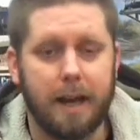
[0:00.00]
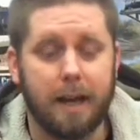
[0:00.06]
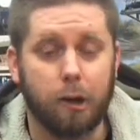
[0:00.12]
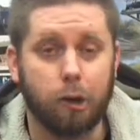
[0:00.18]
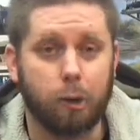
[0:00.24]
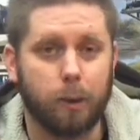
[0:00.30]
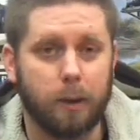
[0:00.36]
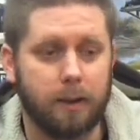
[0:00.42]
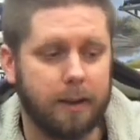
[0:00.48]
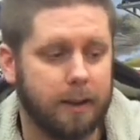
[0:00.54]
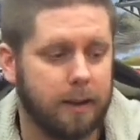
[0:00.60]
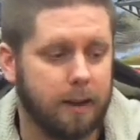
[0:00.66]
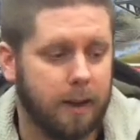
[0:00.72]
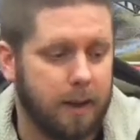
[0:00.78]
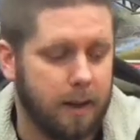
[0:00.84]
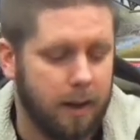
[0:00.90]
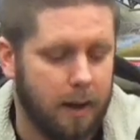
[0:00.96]
acrylic
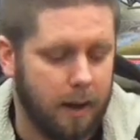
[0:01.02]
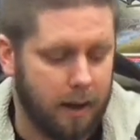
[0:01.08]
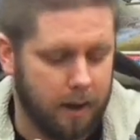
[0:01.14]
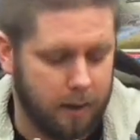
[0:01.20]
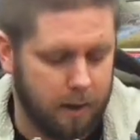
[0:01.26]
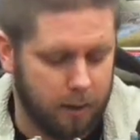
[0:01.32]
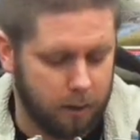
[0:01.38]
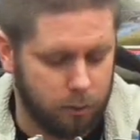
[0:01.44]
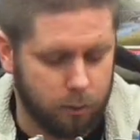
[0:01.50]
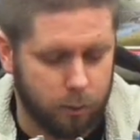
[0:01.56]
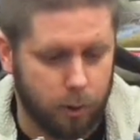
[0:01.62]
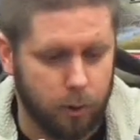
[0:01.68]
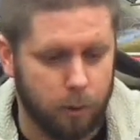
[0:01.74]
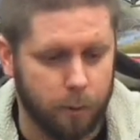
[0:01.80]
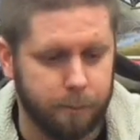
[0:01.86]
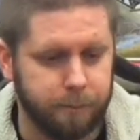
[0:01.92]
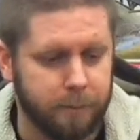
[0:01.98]

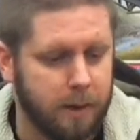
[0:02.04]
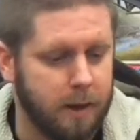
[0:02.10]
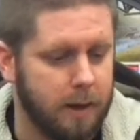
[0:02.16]
chrome.